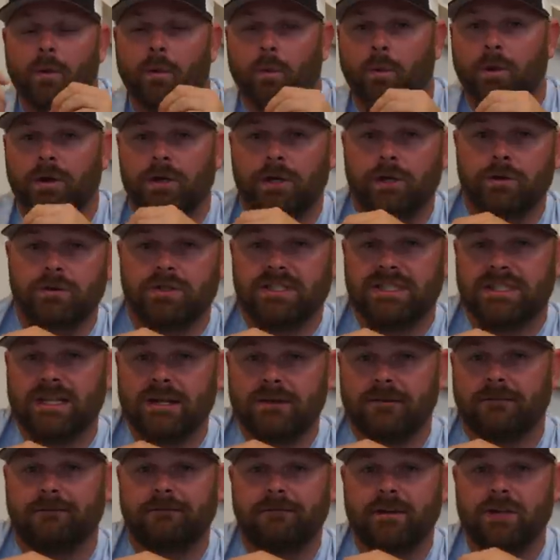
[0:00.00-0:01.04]
When you
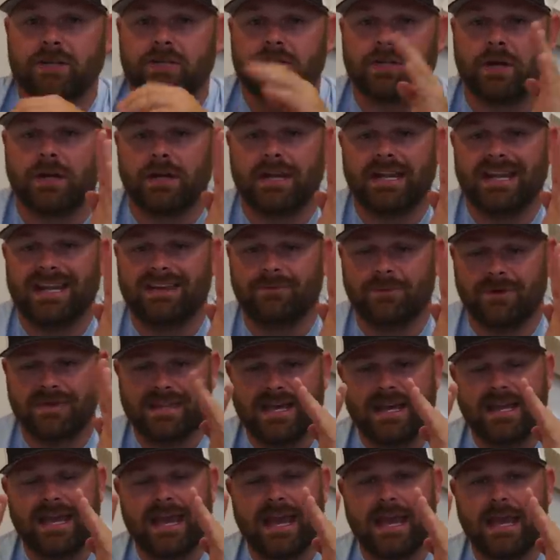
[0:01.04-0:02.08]
stick a fish on it with
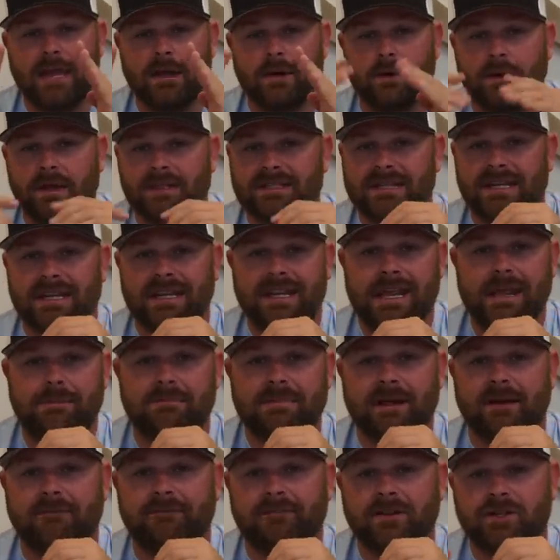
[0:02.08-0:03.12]
that angle, it's going to keep
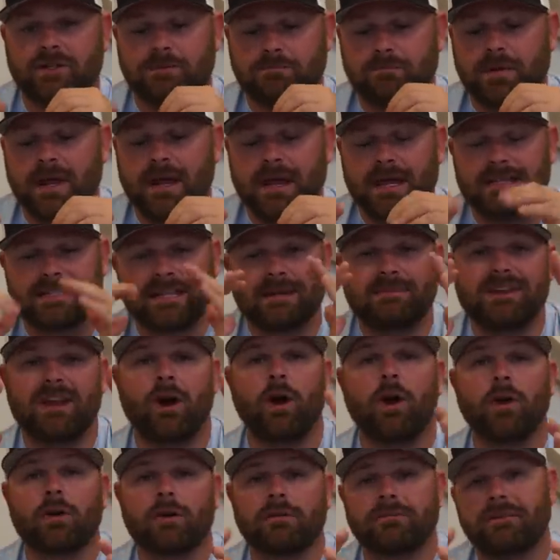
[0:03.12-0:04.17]
that fish, it's going to be
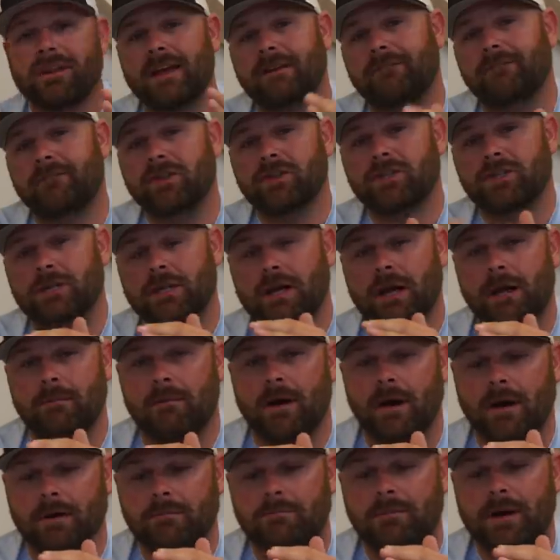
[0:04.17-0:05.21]
harder for that fish to come
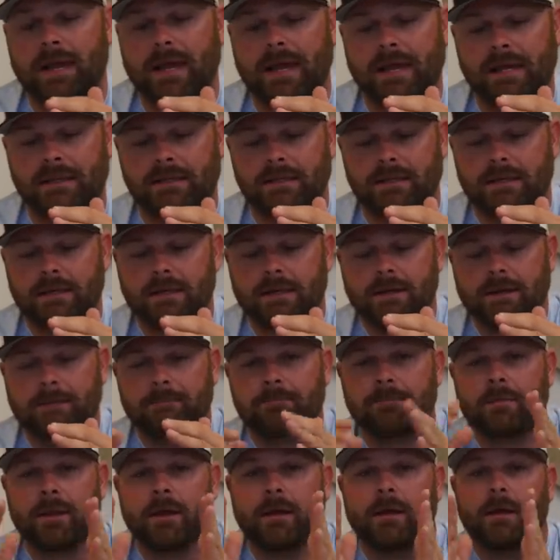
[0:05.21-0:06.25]
unpegged.
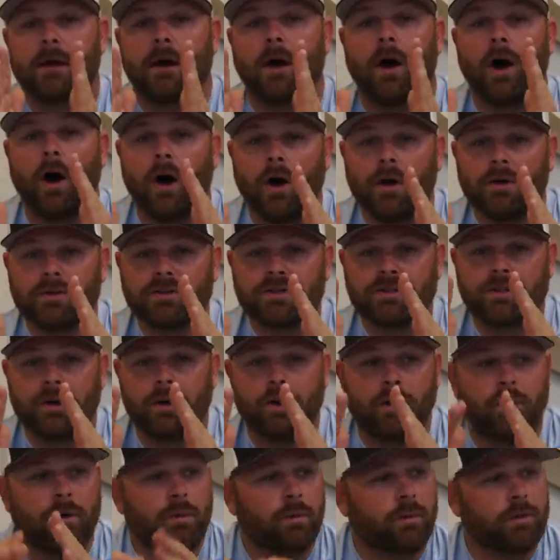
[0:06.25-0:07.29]

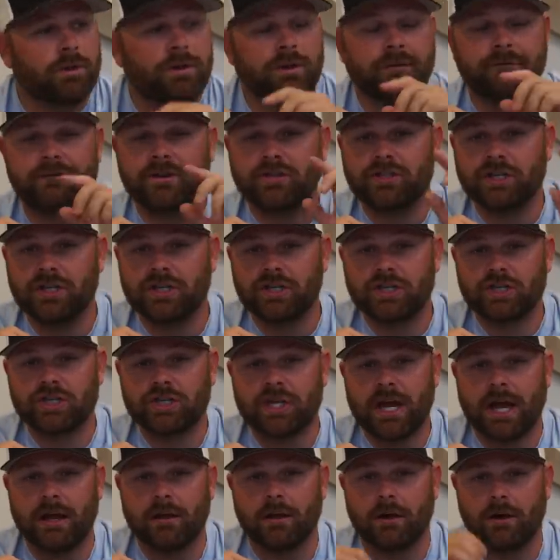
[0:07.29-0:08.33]
Also, when you're fishing
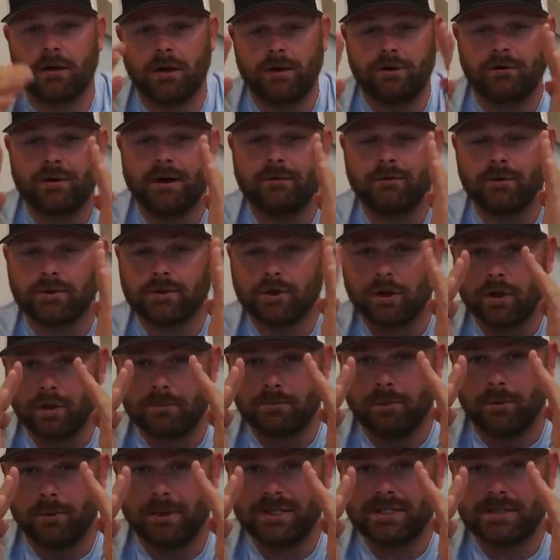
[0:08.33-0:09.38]
shallow and you have those
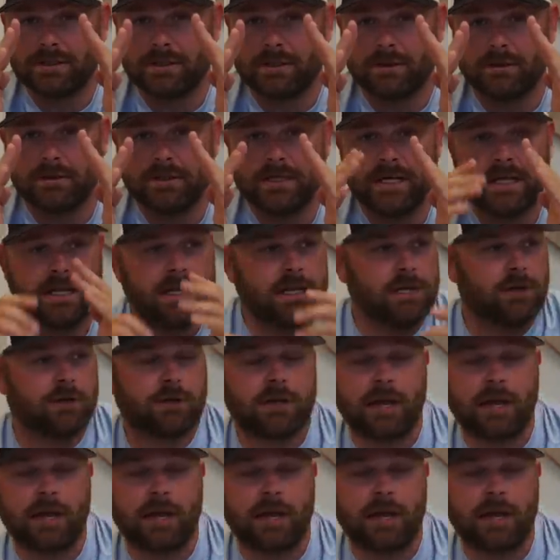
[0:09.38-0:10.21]
hook points turned in and you're